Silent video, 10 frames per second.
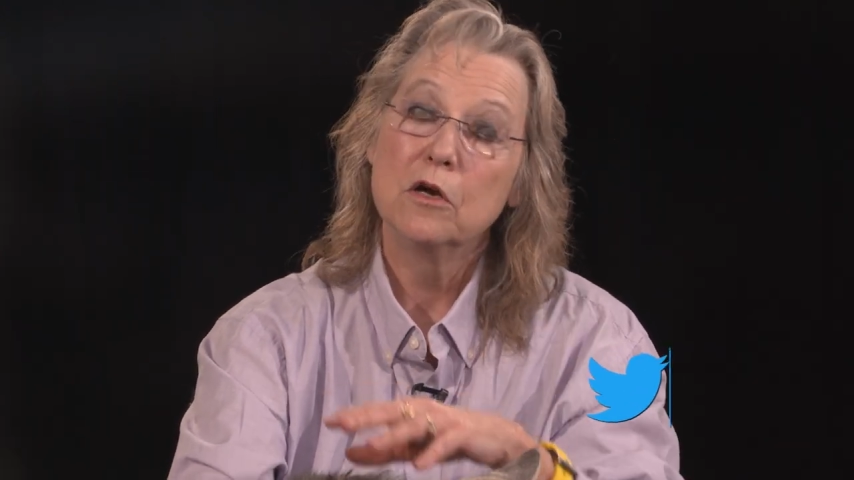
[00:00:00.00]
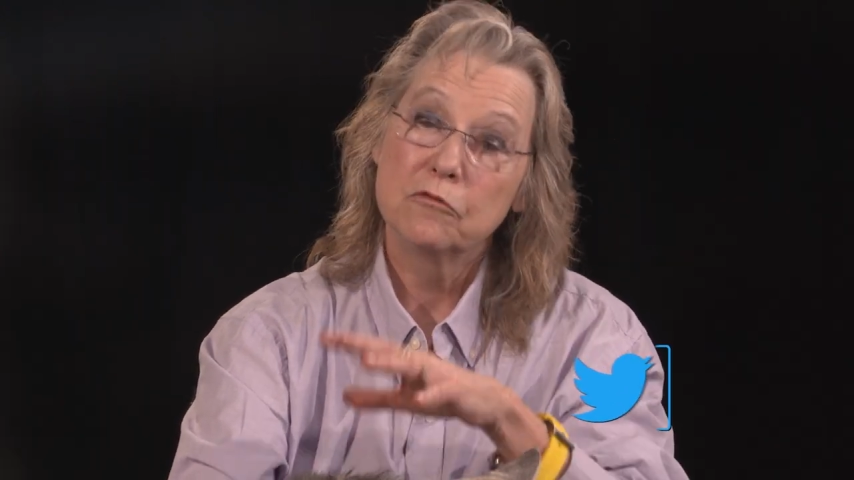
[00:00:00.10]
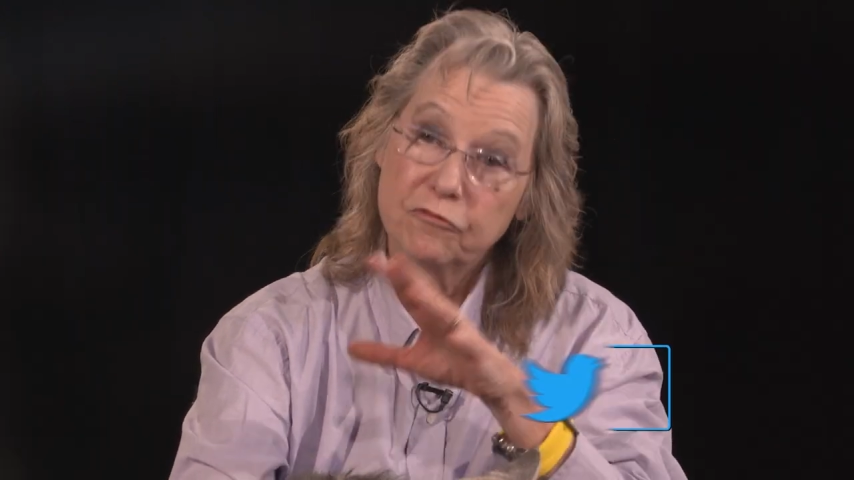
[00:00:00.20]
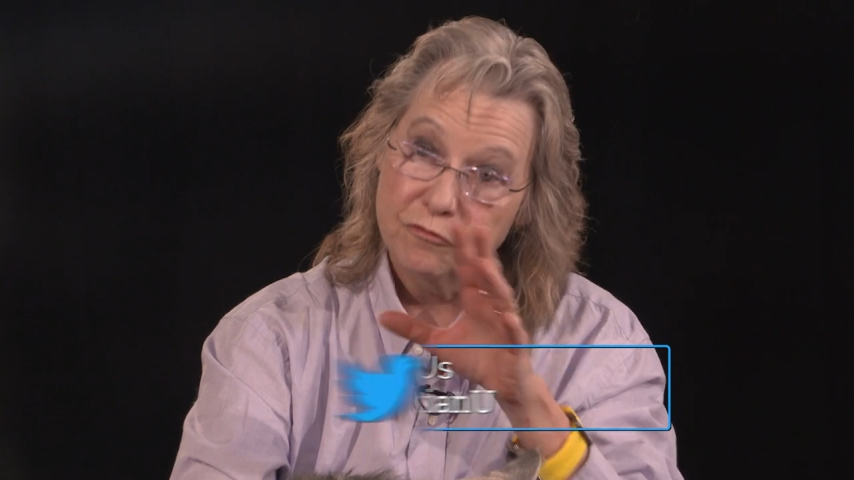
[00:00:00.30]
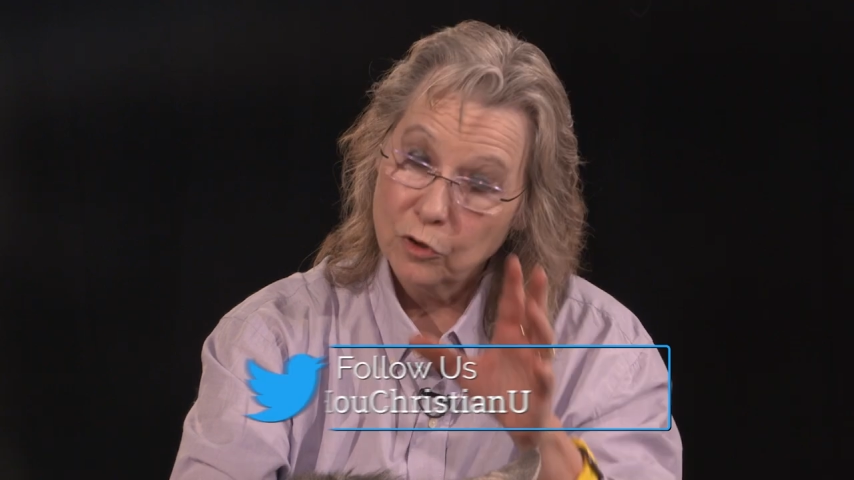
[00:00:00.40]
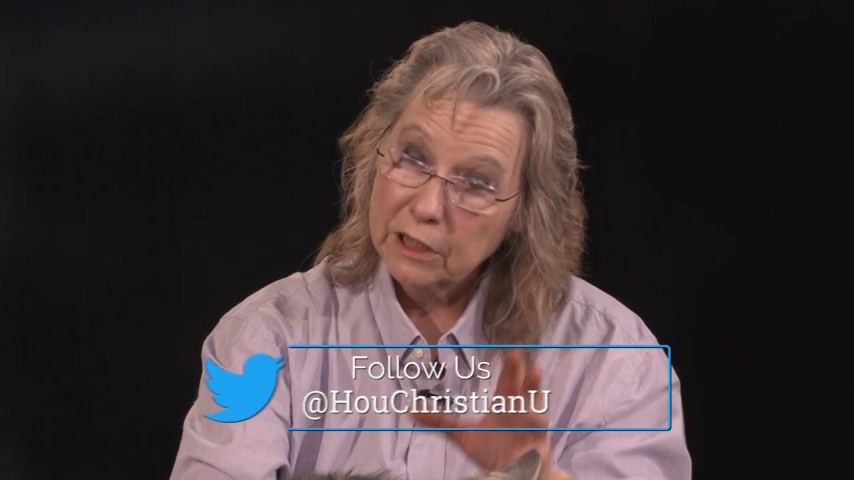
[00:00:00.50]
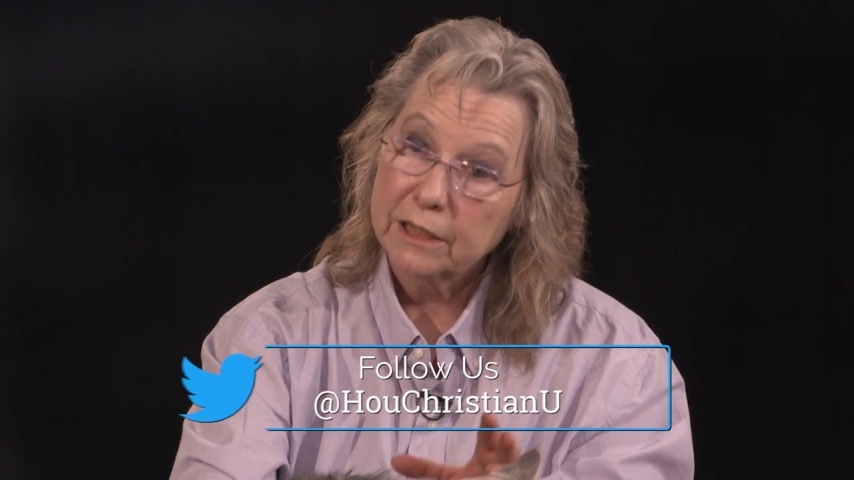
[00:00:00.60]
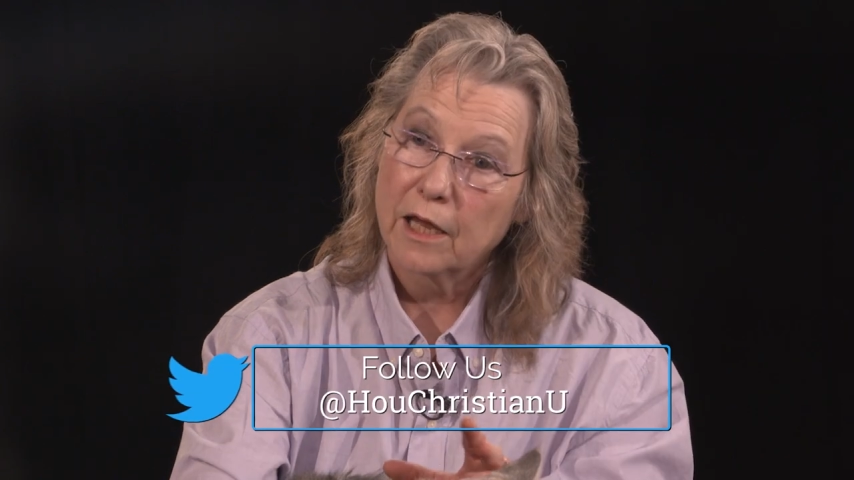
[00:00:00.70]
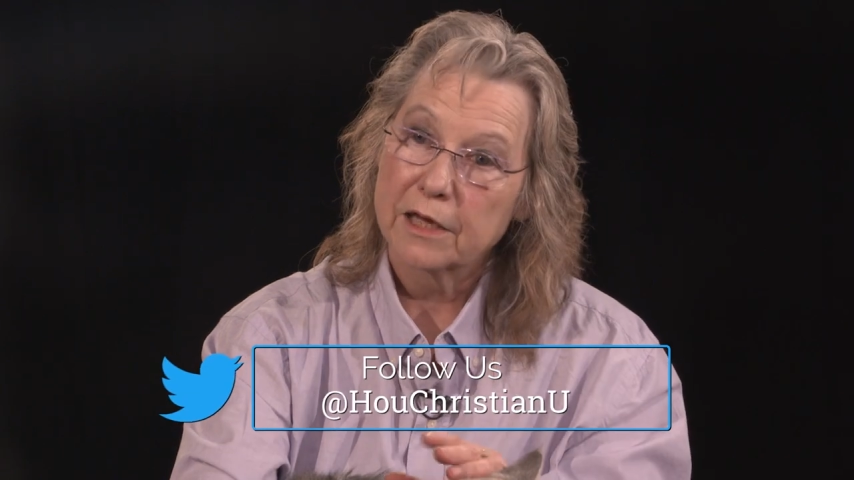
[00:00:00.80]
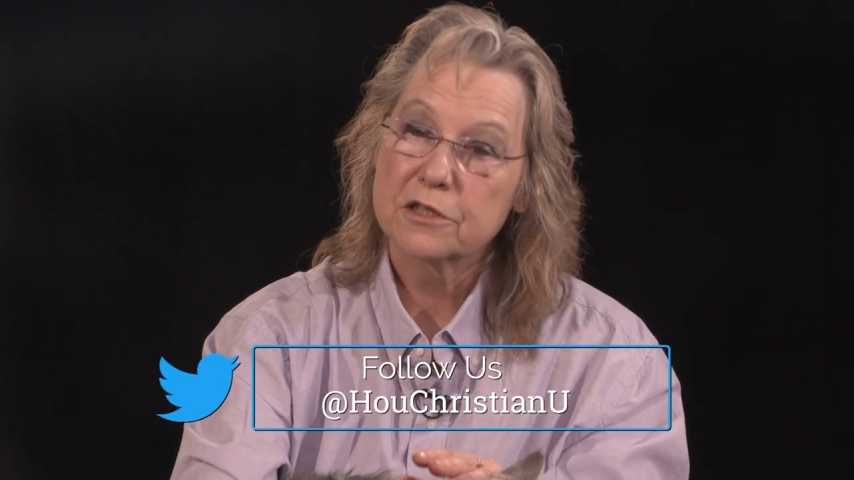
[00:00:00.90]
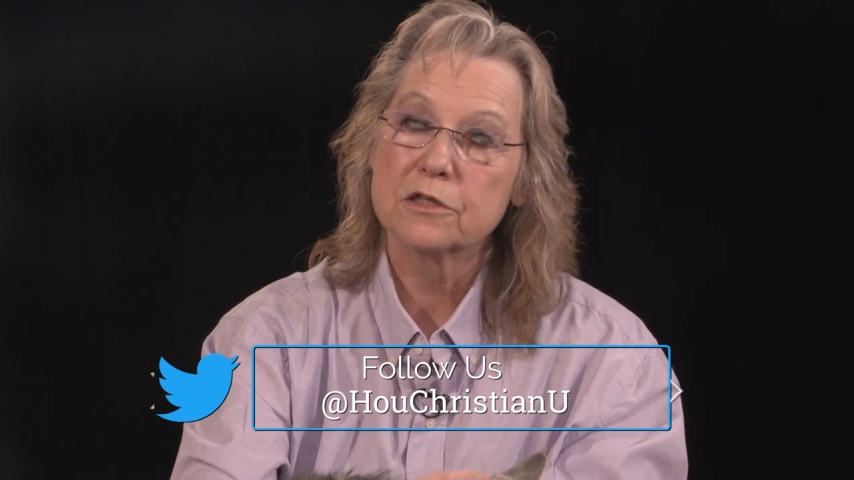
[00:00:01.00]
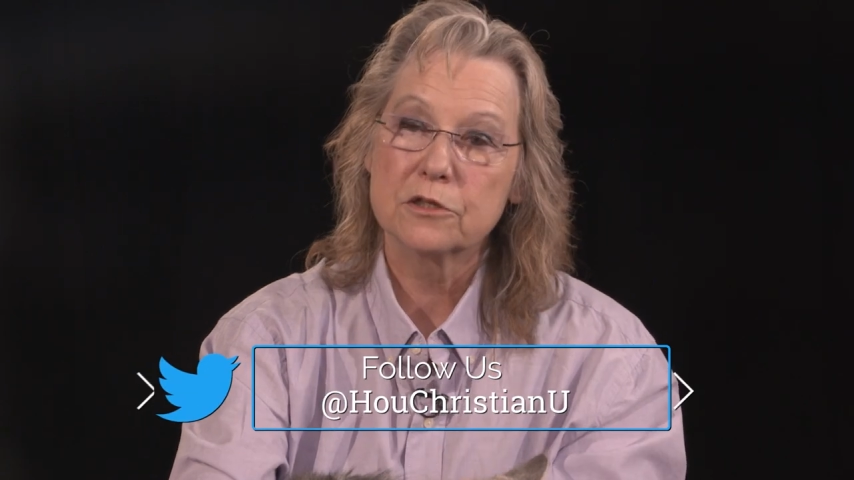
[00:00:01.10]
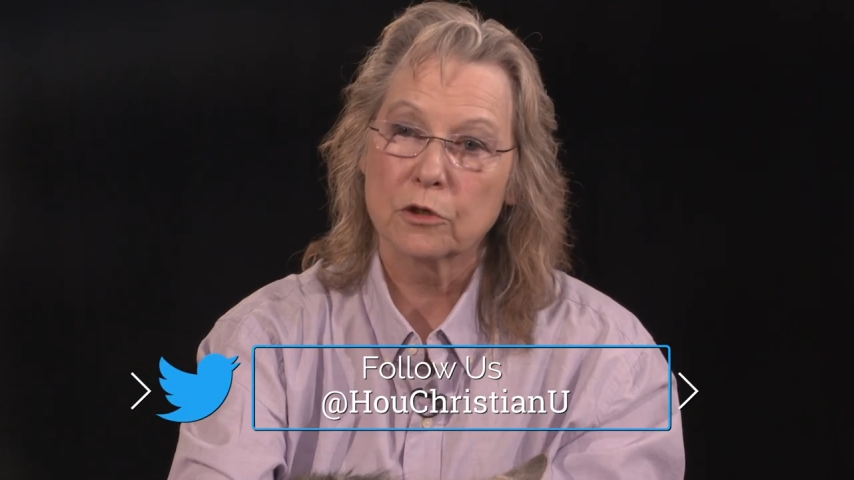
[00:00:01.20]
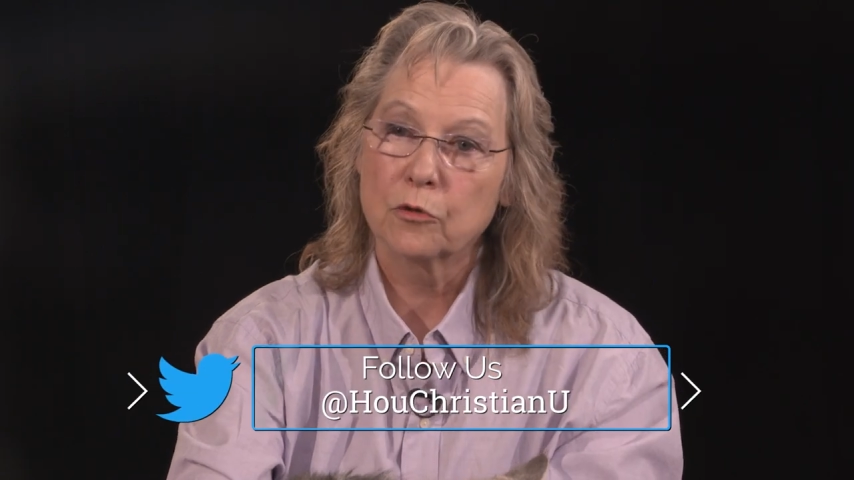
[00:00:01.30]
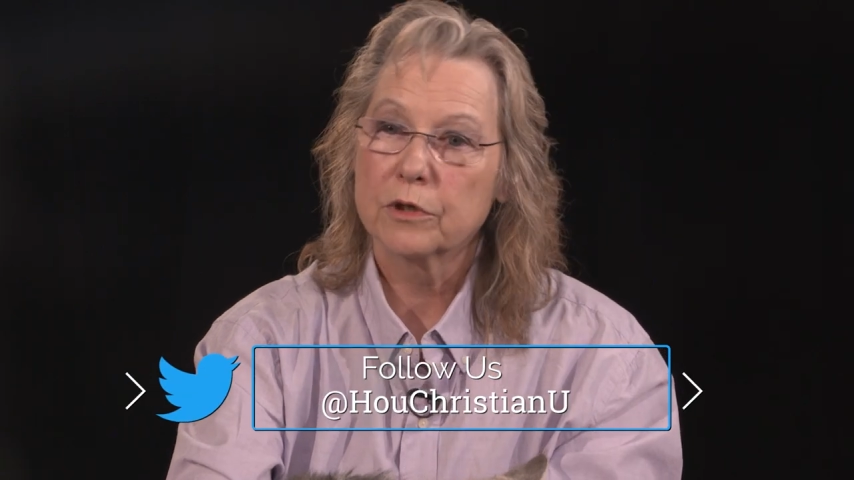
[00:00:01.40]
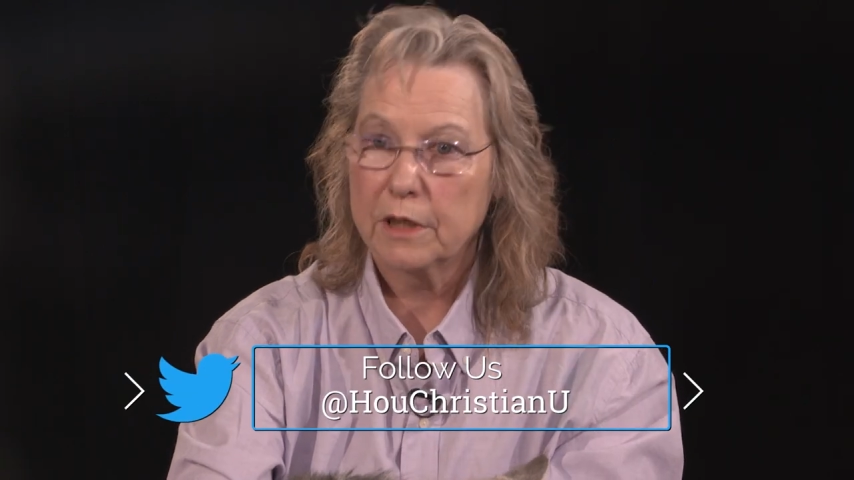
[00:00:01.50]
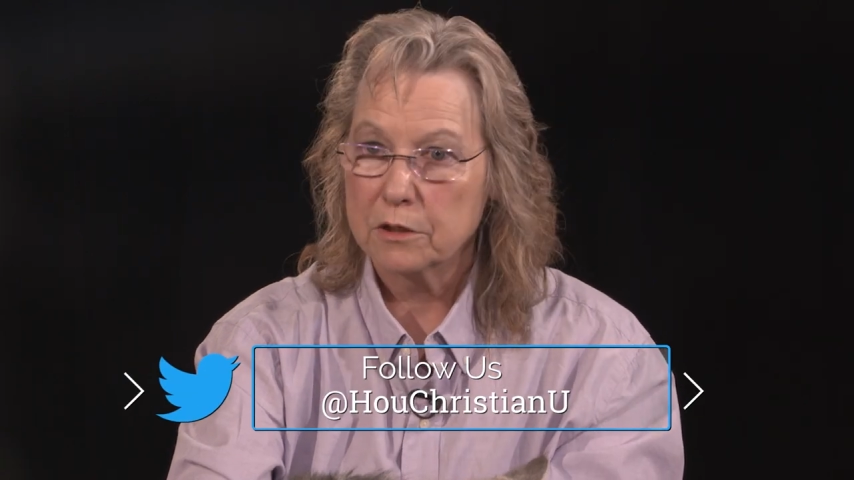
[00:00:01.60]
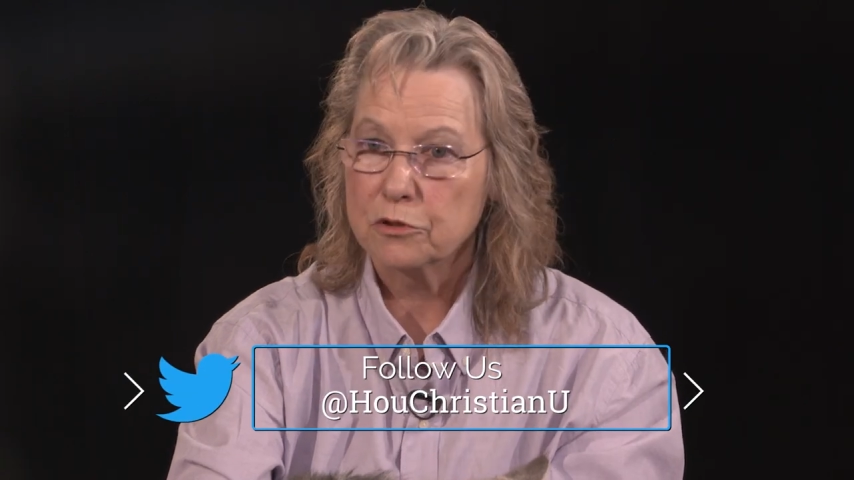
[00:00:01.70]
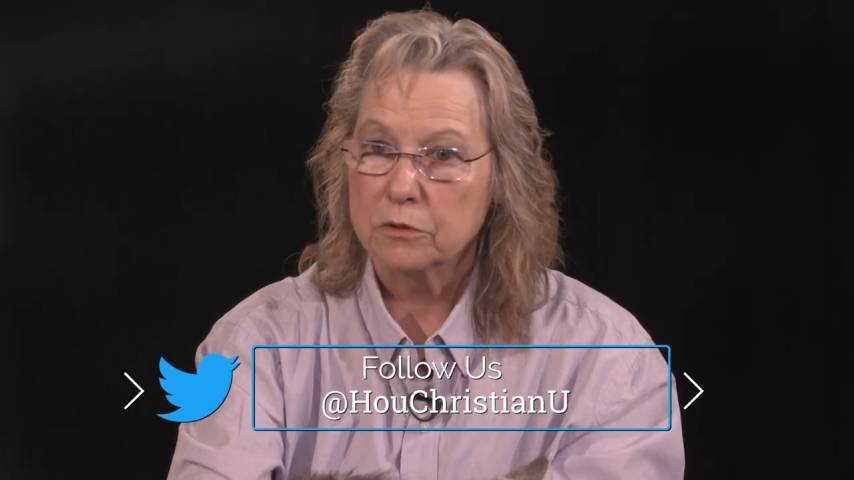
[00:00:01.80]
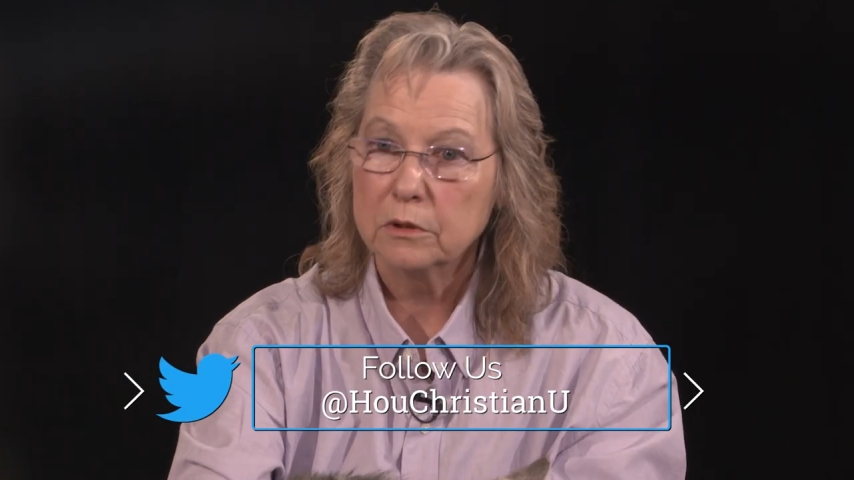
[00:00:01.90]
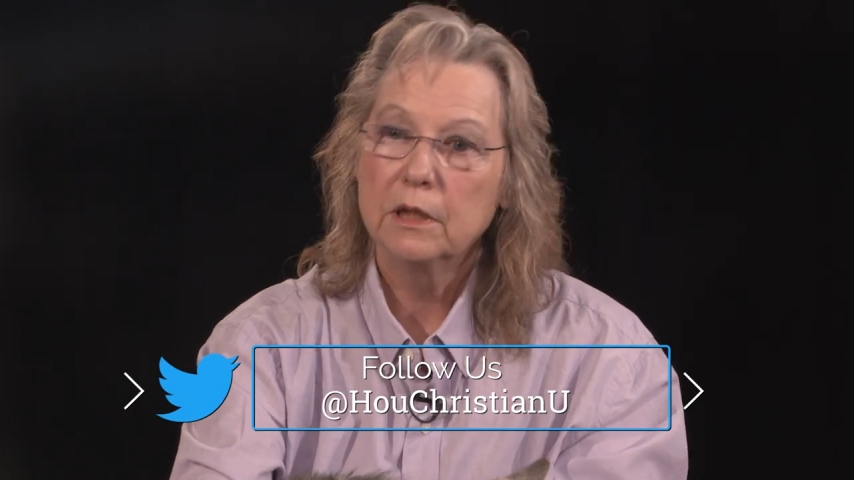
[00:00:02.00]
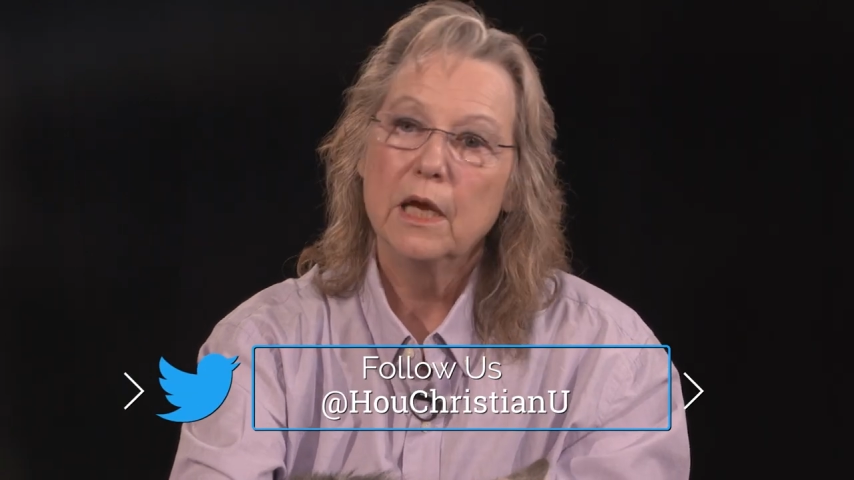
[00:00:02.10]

fully licensed or credentialed